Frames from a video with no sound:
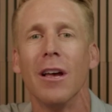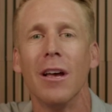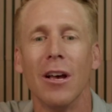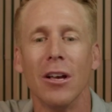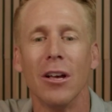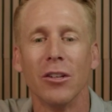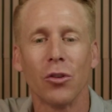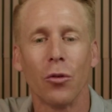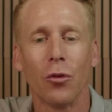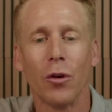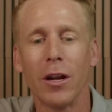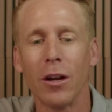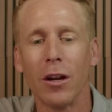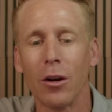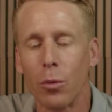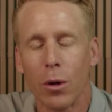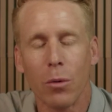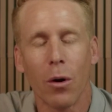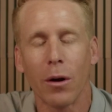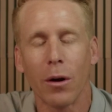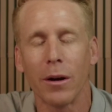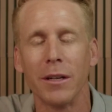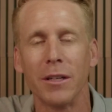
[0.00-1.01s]
So here we
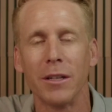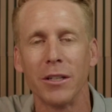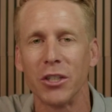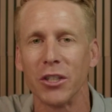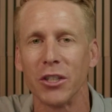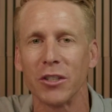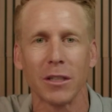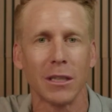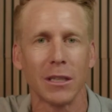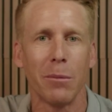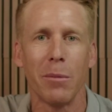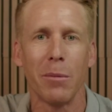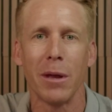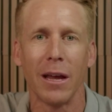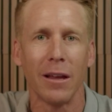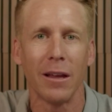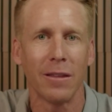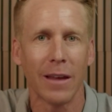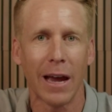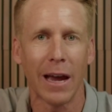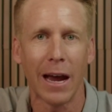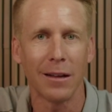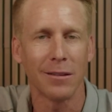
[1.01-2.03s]
wanted to just eliminate
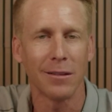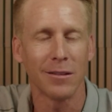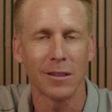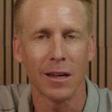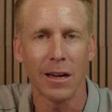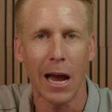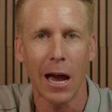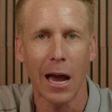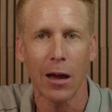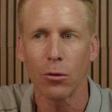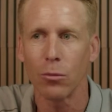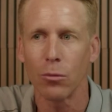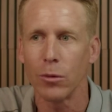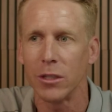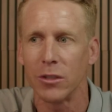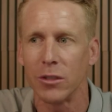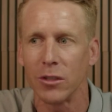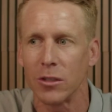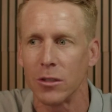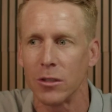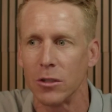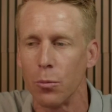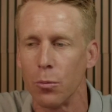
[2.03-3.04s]
that and say, how do we
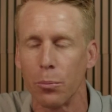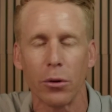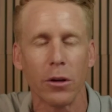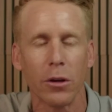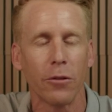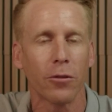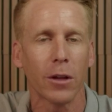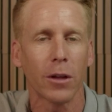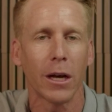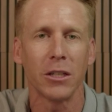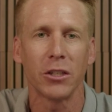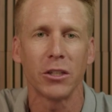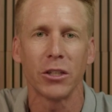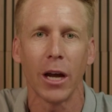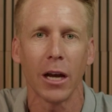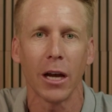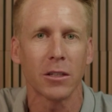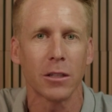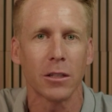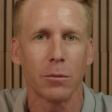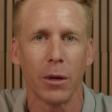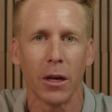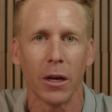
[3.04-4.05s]
just do pre-flight checks
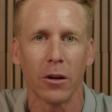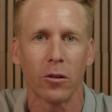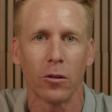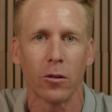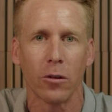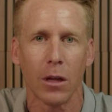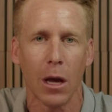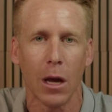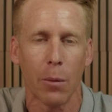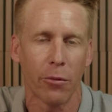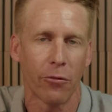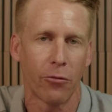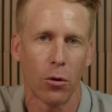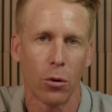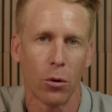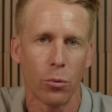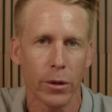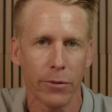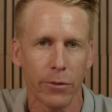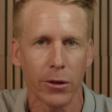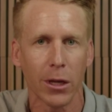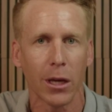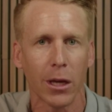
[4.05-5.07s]
to make sure that before we
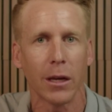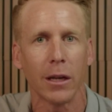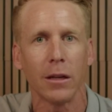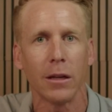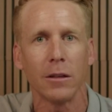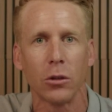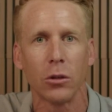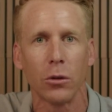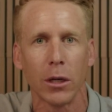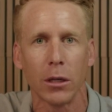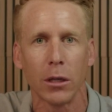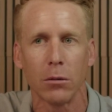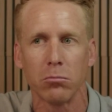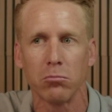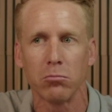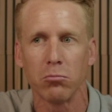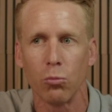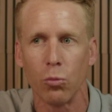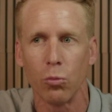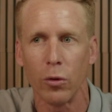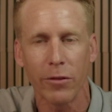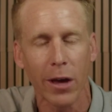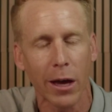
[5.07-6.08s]
even get into it,
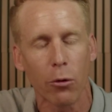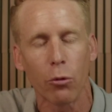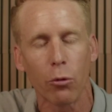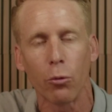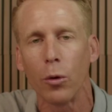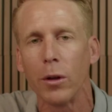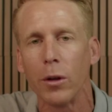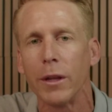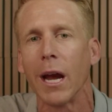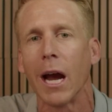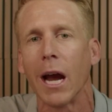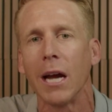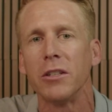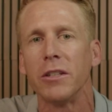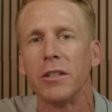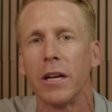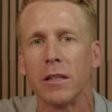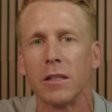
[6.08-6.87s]
we've got a really high chance of